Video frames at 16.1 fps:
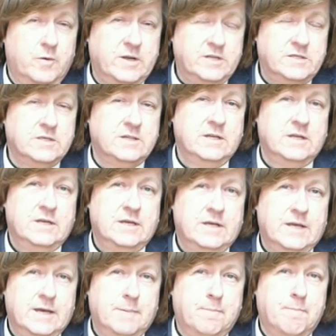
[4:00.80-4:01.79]
the right
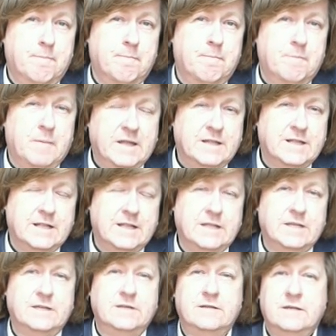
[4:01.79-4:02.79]

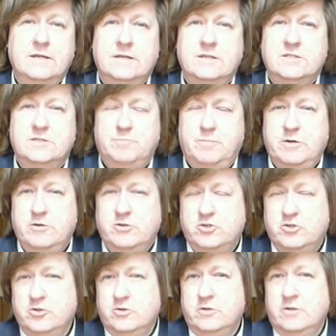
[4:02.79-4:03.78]
mental and
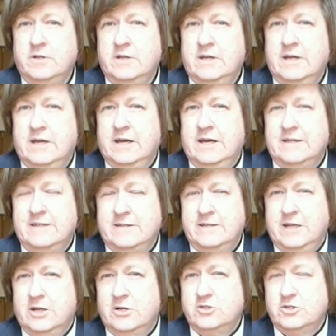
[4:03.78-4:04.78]
spiritual and
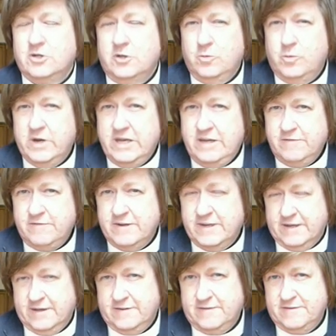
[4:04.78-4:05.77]
theological
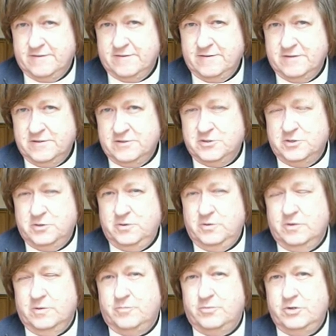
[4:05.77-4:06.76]
wavelength
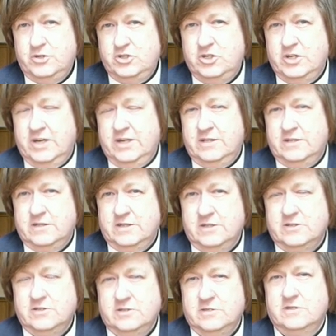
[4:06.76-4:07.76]
to appreciate
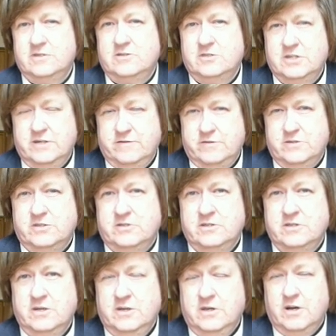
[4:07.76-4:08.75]
this
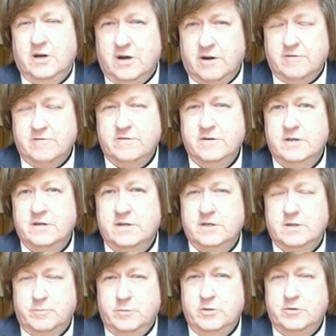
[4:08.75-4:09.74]
service of
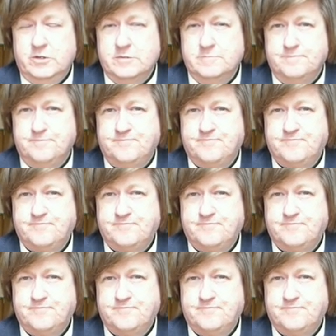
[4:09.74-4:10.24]
communion.